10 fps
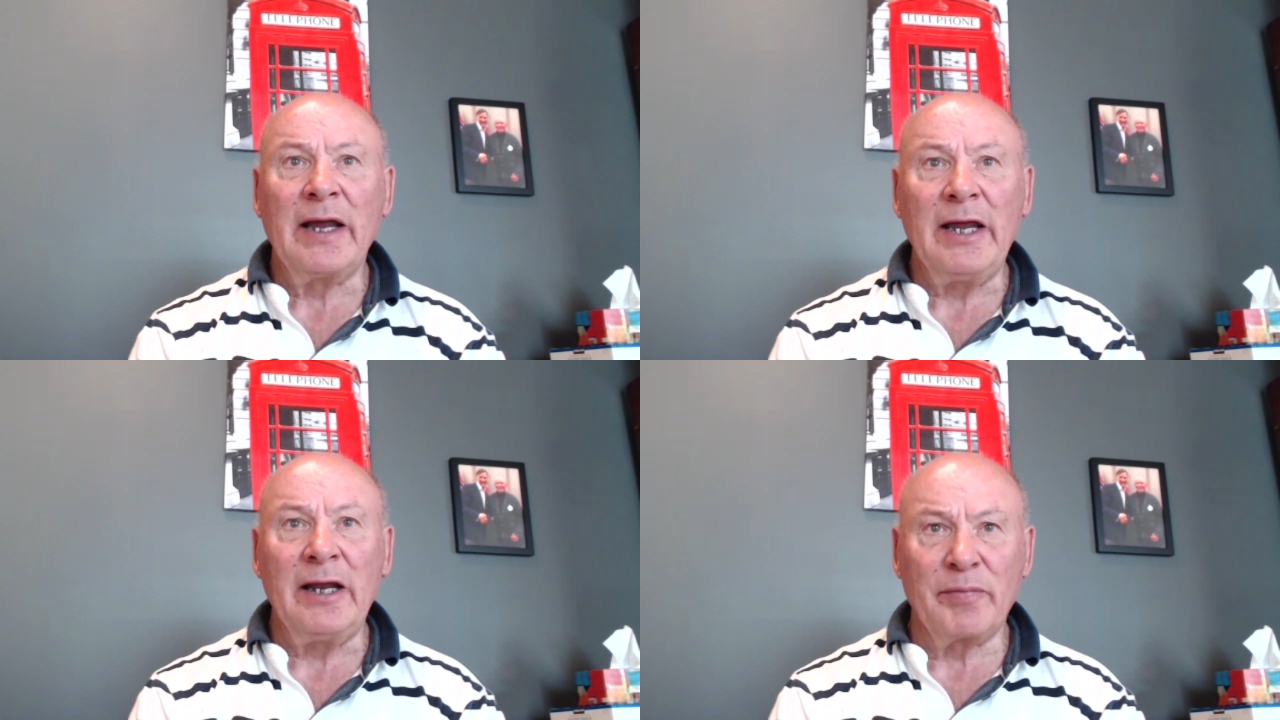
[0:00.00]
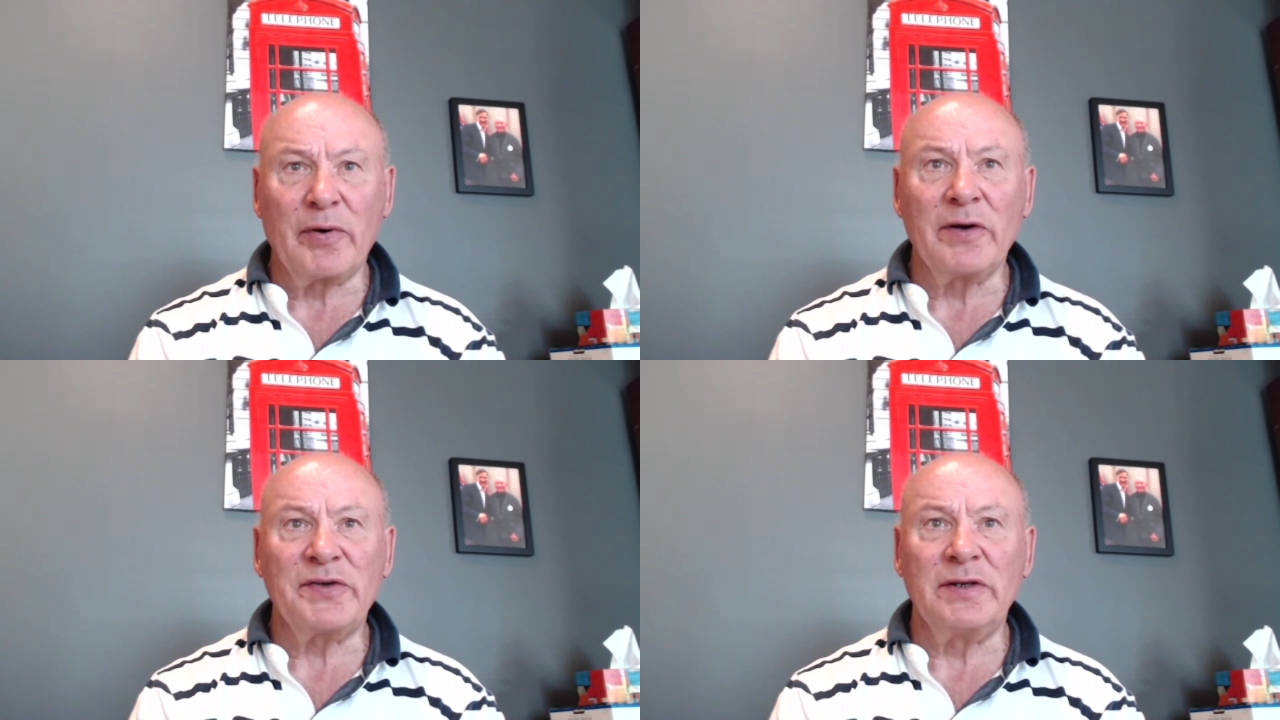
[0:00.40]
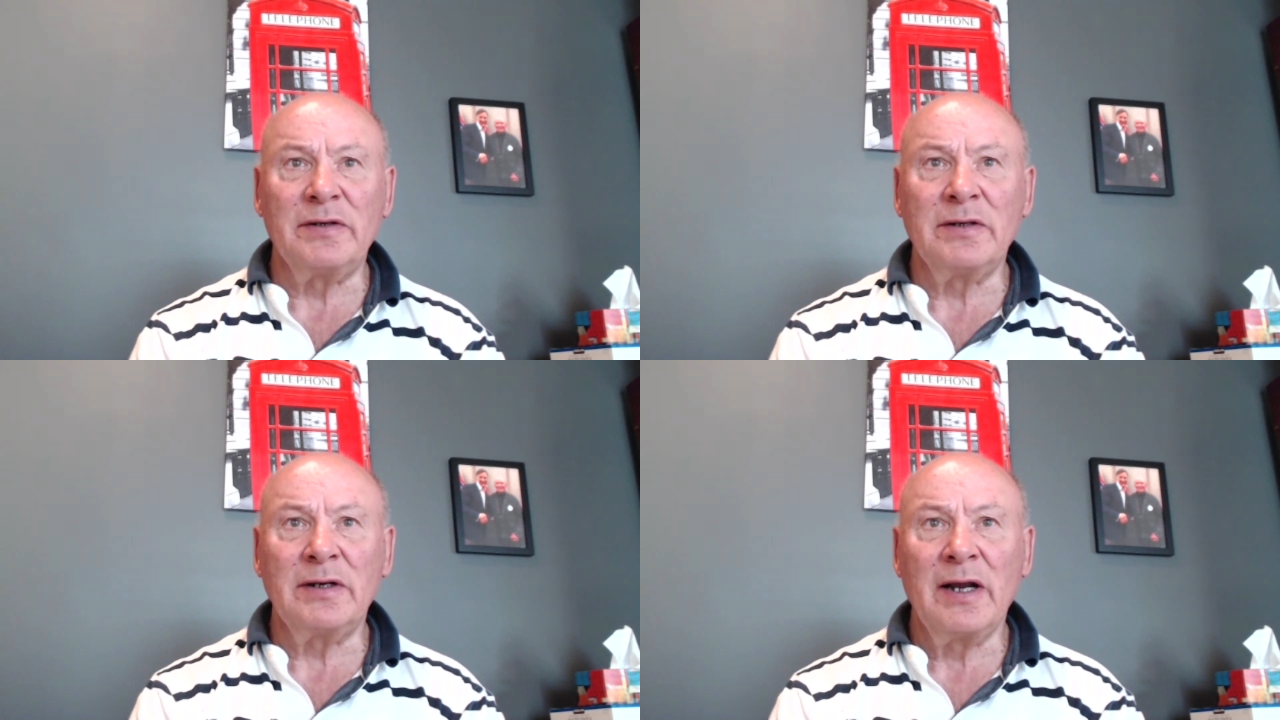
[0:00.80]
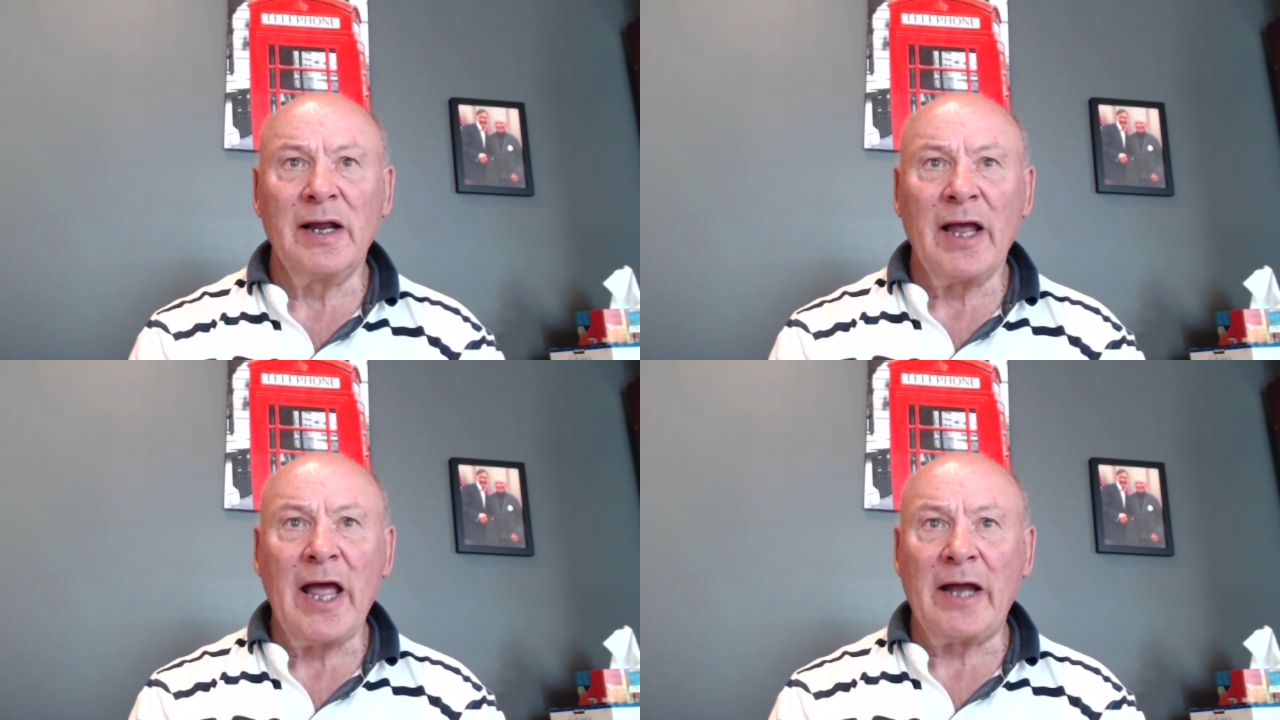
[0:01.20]
in person
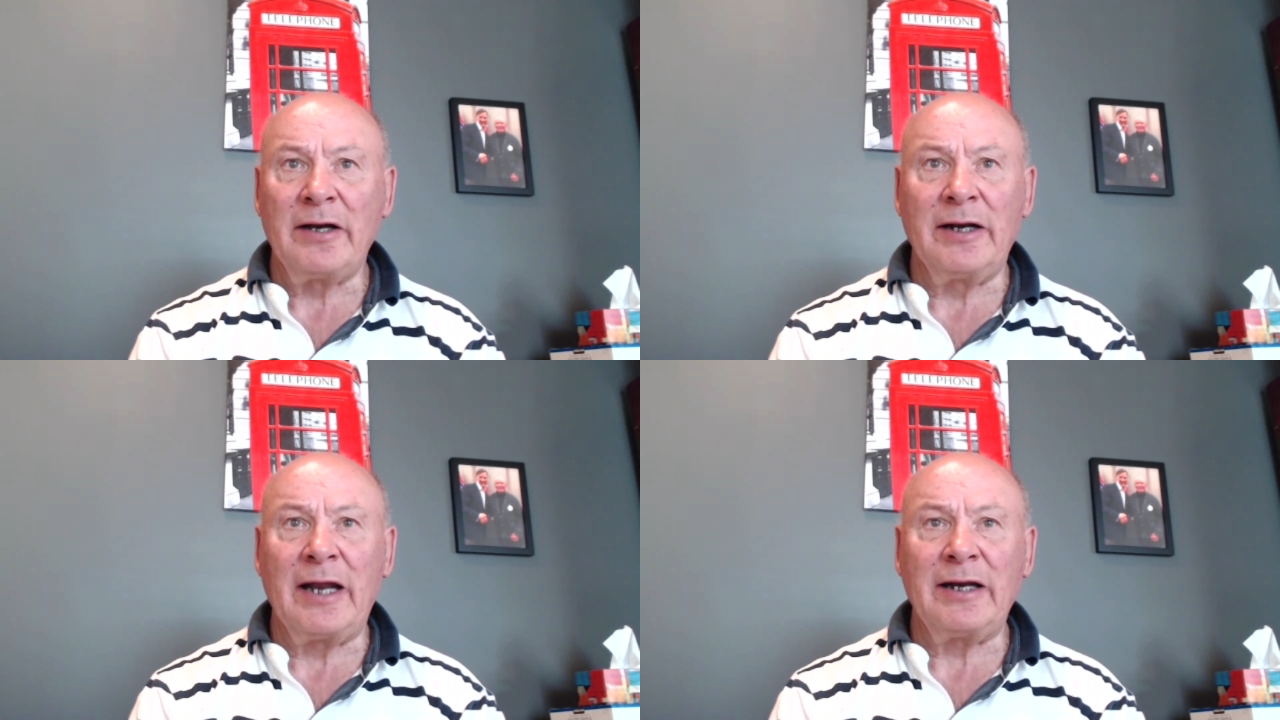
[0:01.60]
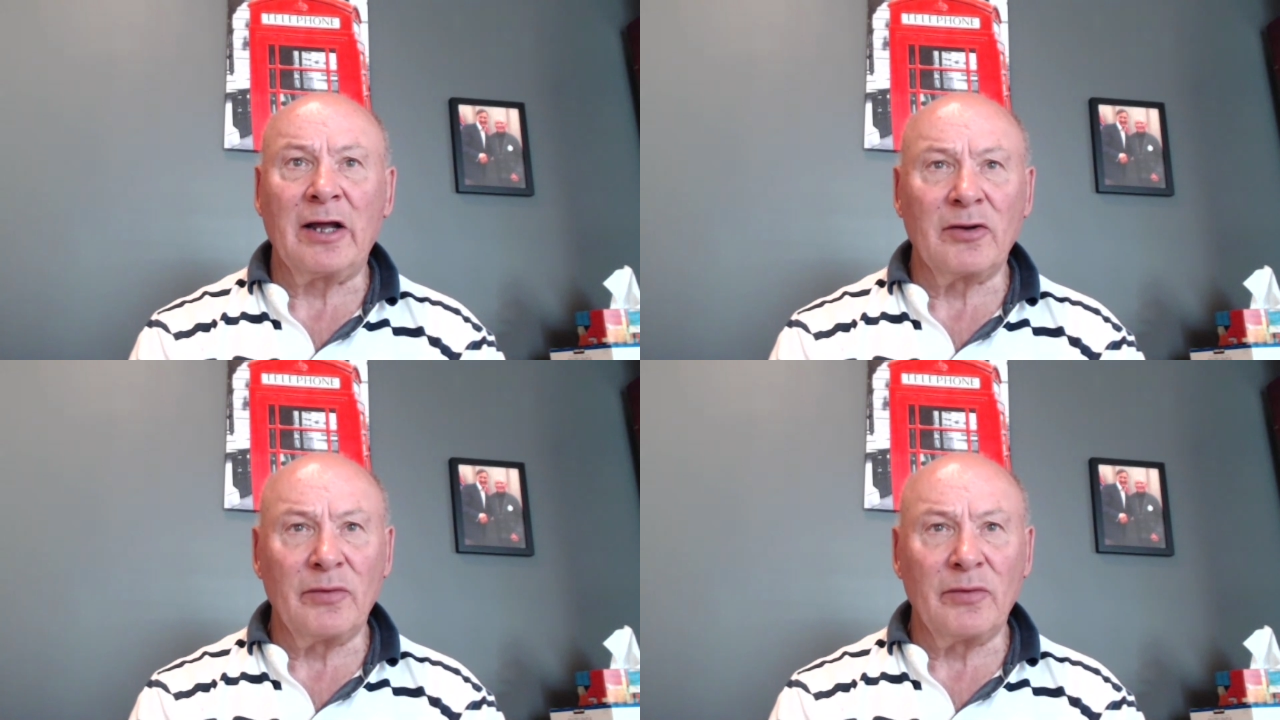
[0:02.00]
and in any other